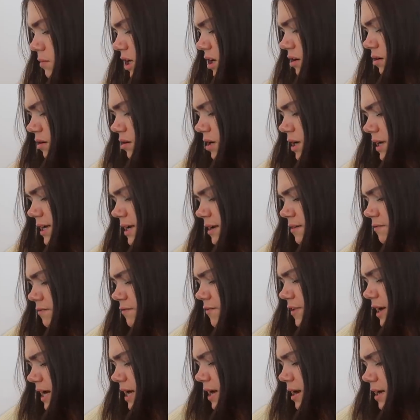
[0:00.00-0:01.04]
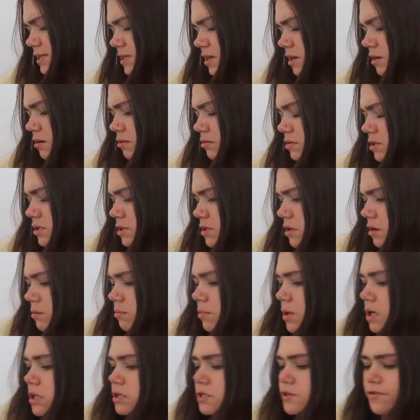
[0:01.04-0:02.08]
Oh my god, I didn't realise I got so
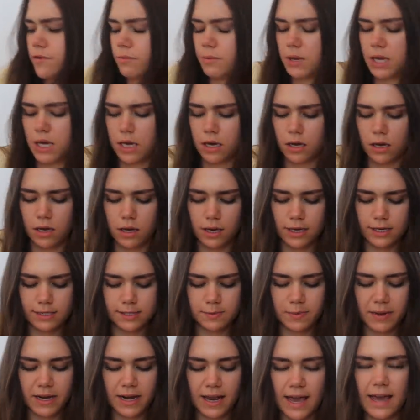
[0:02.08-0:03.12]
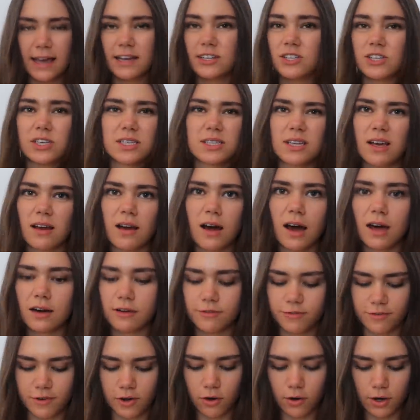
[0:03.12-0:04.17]
much from here. It's been ages. I've kind
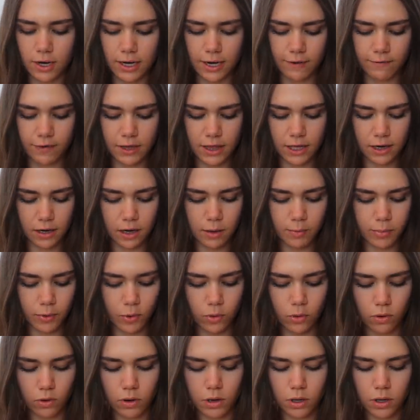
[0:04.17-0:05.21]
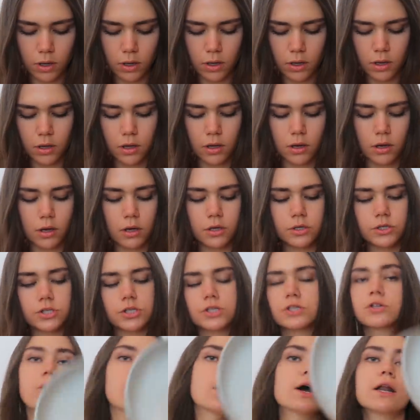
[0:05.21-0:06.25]
of forgotten everything I bought.
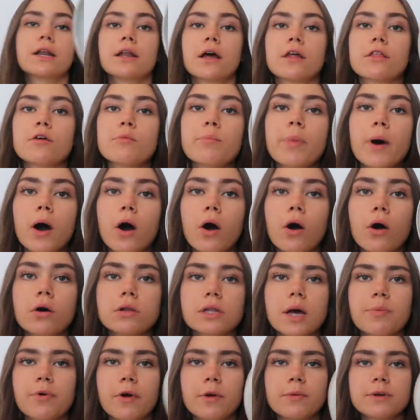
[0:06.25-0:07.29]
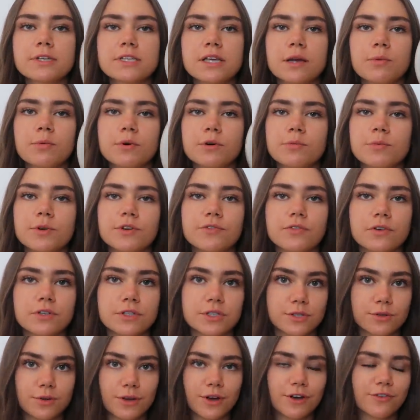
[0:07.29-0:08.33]
Just got another bowl. I promise I will move on
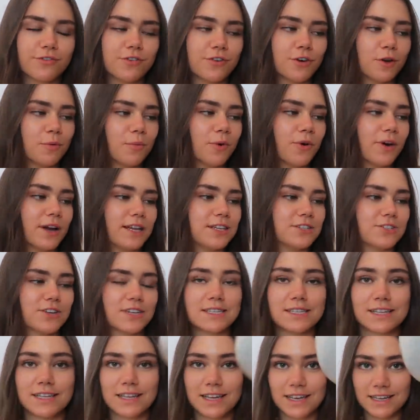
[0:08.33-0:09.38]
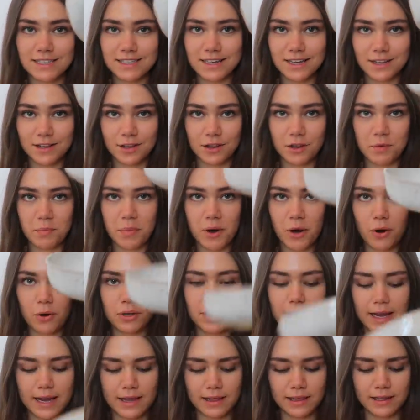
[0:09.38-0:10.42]
to a few more interesting things. Another
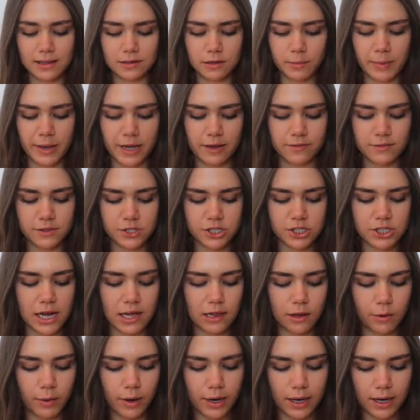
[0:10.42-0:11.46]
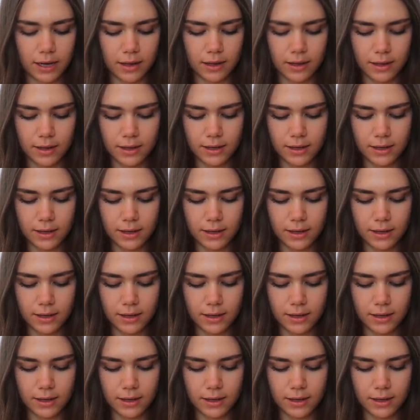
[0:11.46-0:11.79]
bowl, like a little bit of a shallower